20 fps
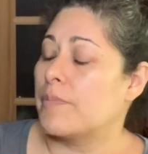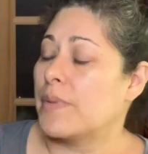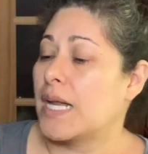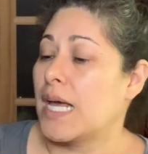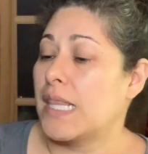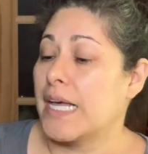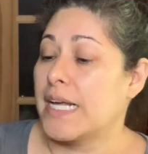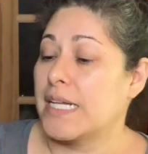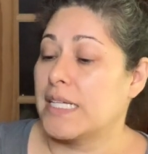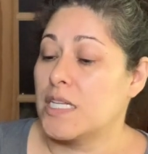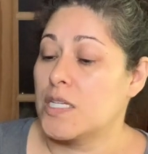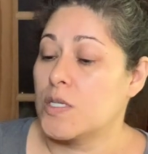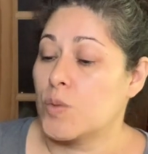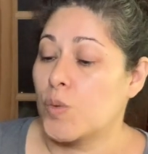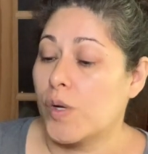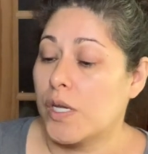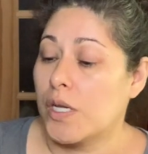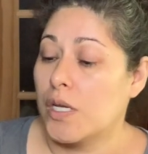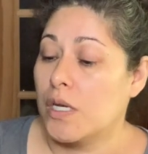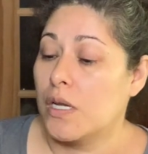And I like this
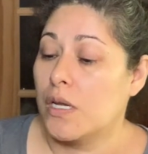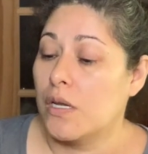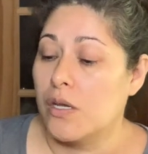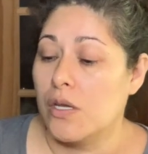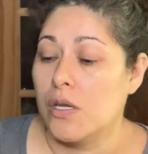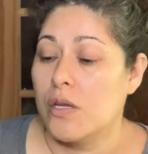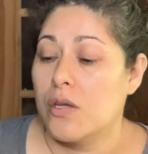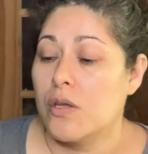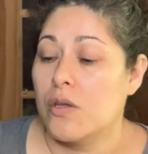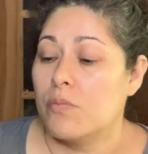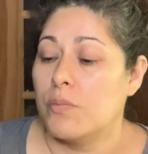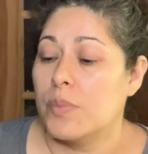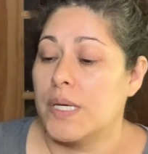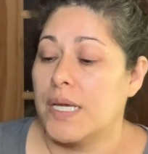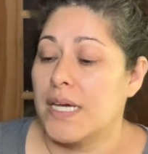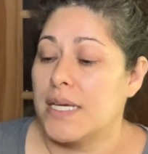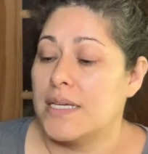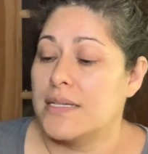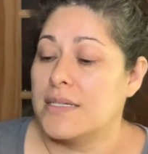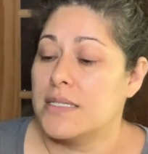one
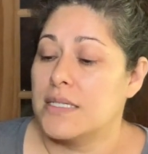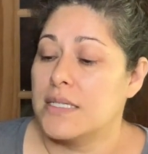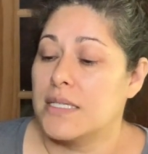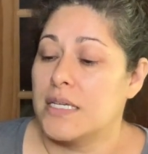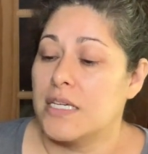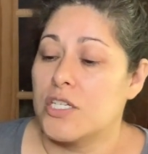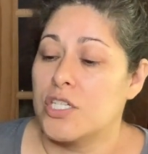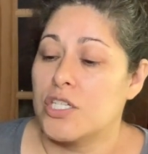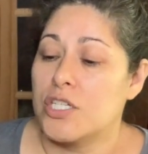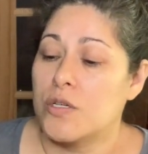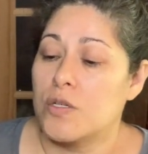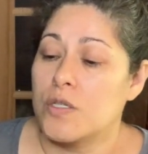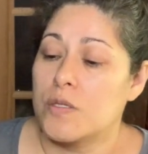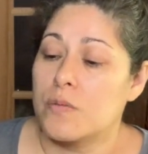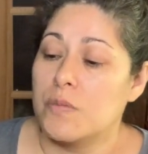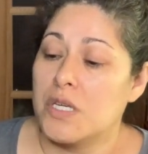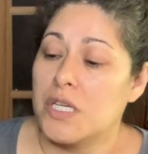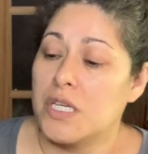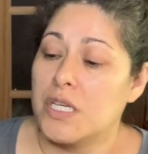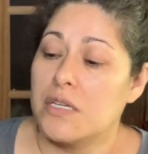because it shows
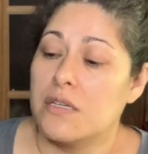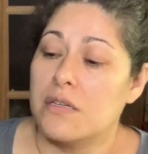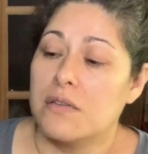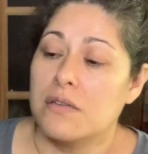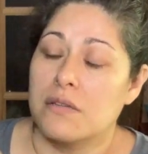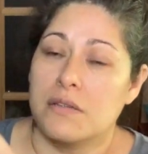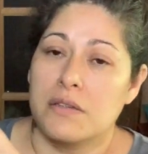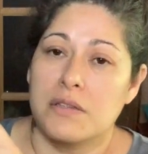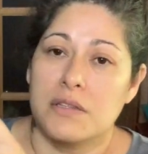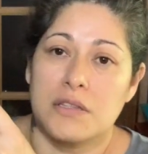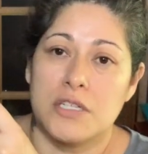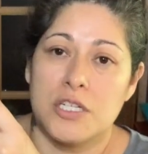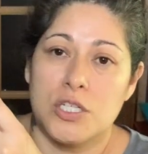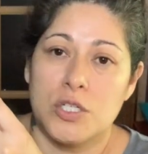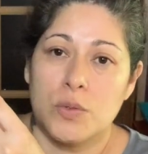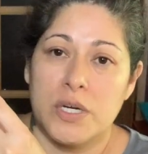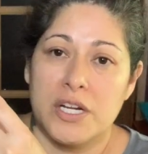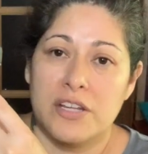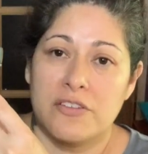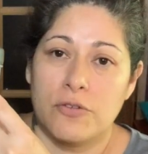me the
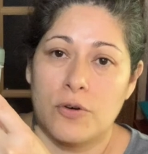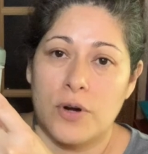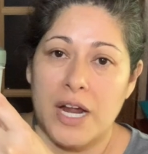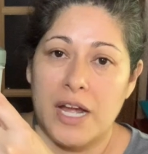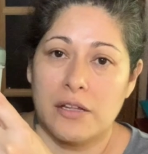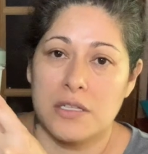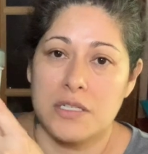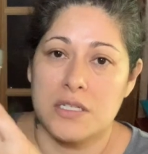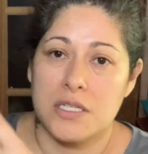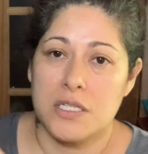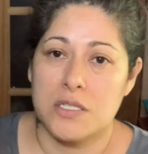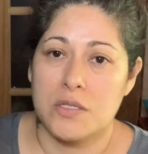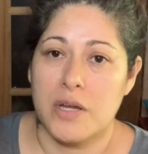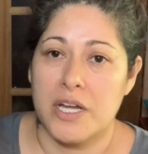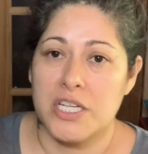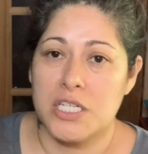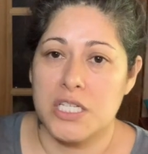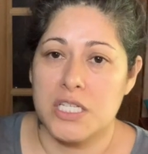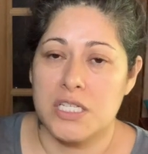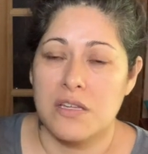24 ounces, so I
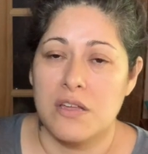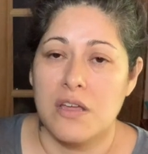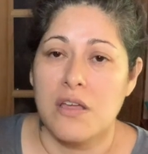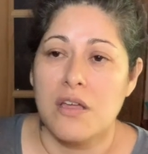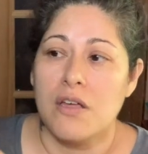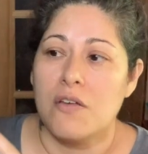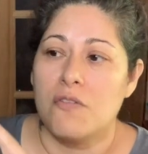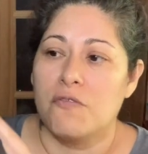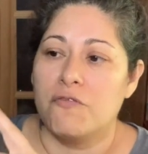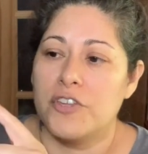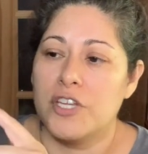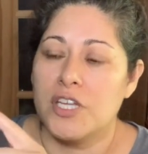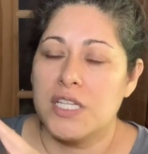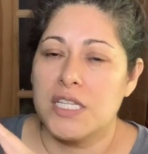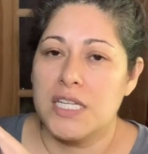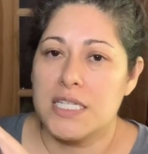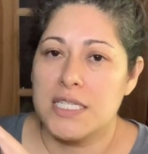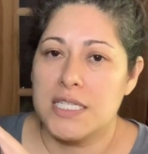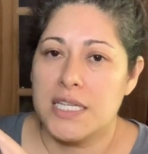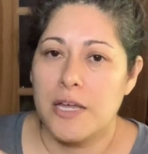just fill
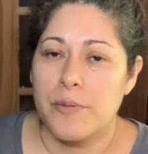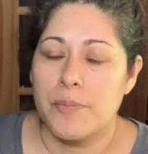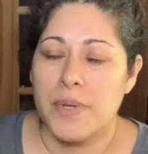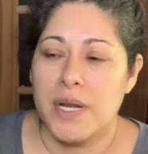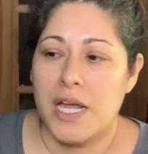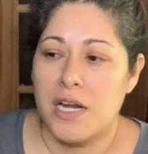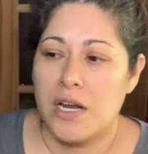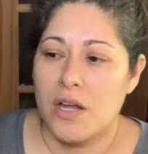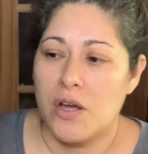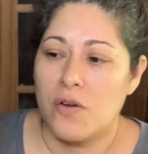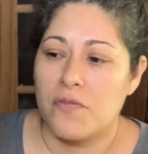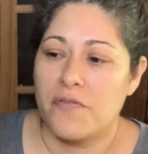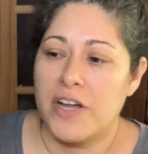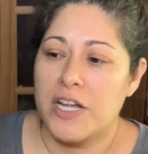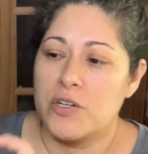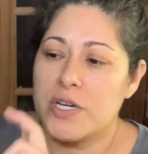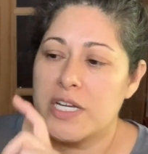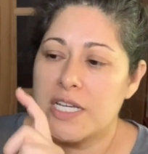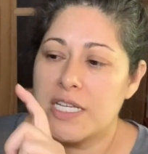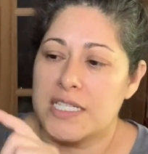this up, and I know if I
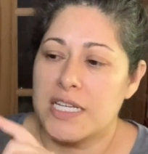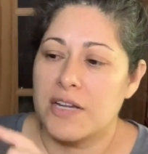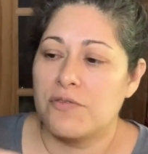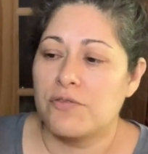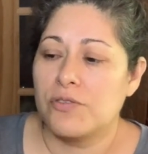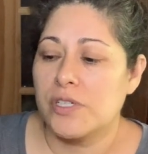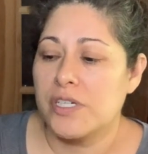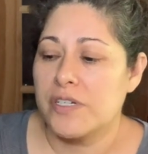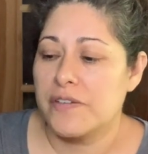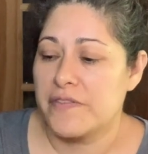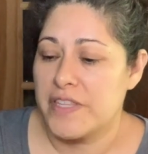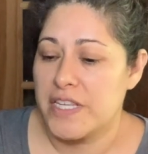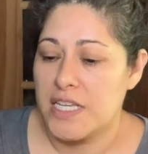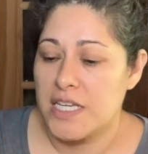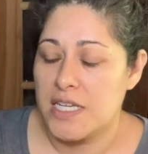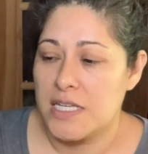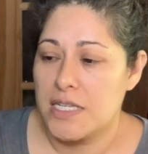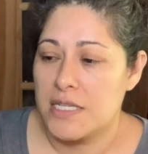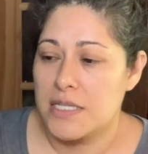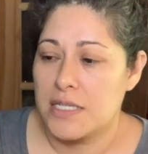drink several of
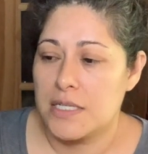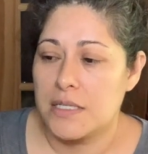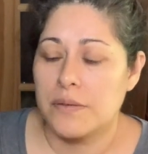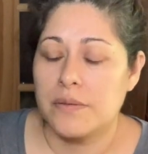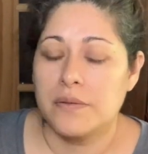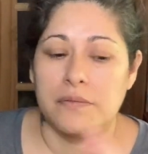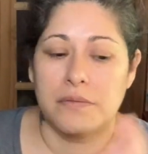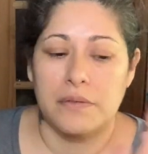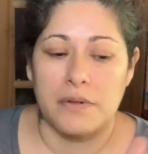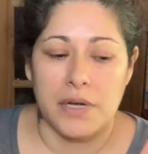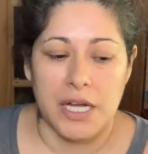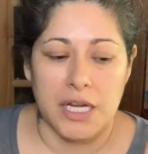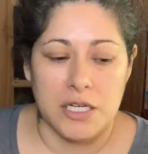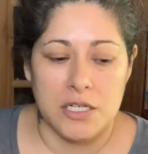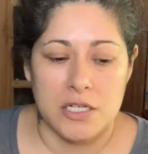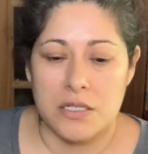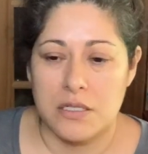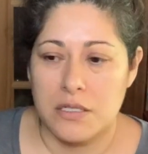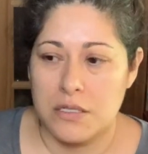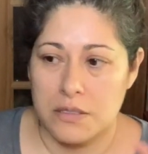these, I can
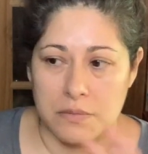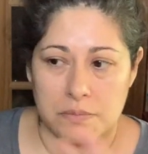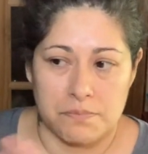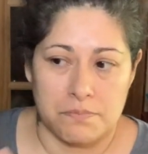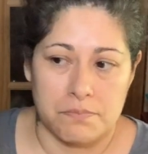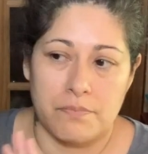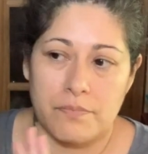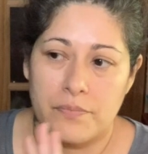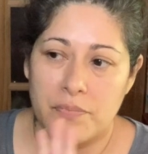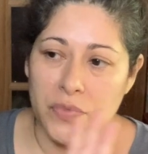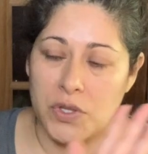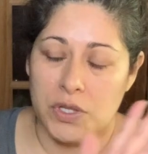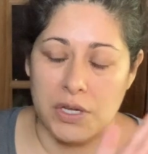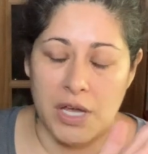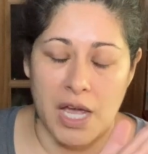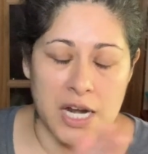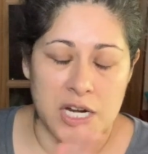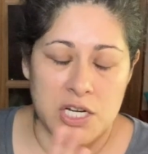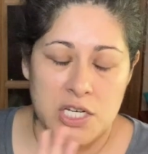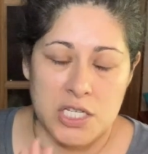just
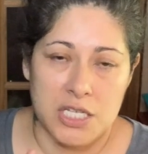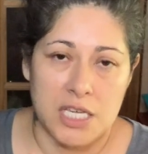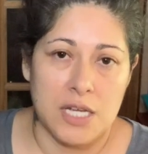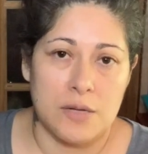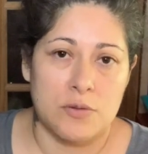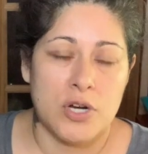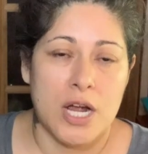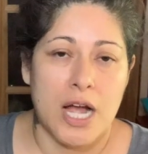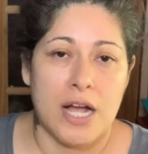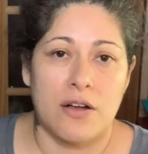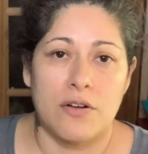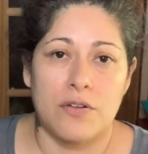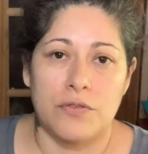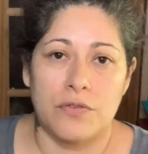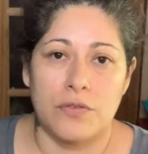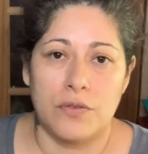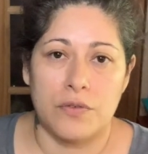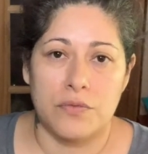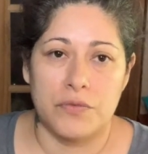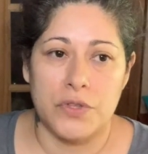kind of just keep track of
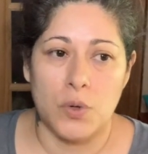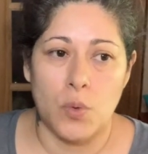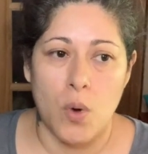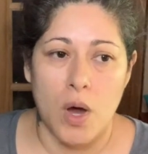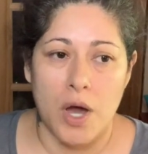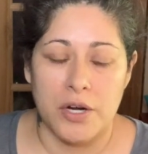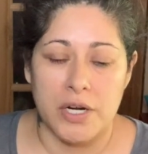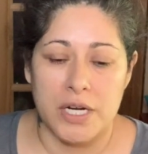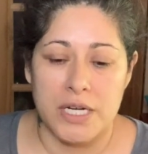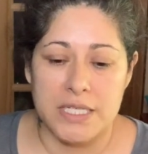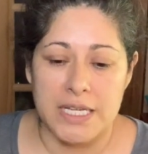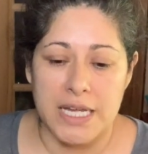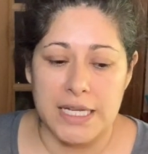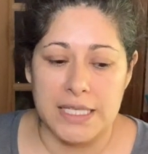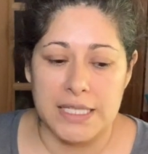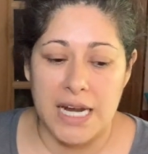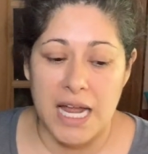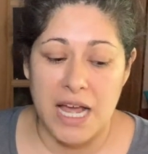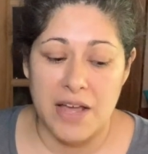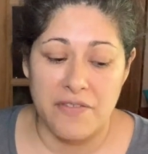the water intake
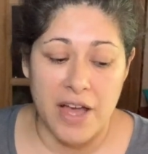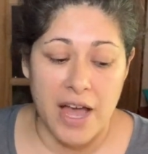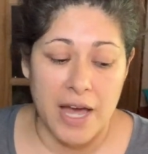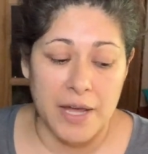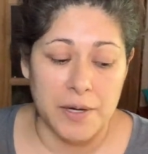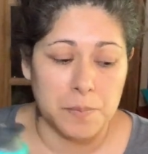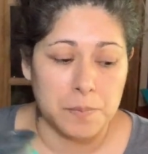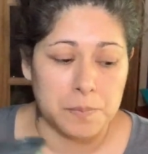that I've had.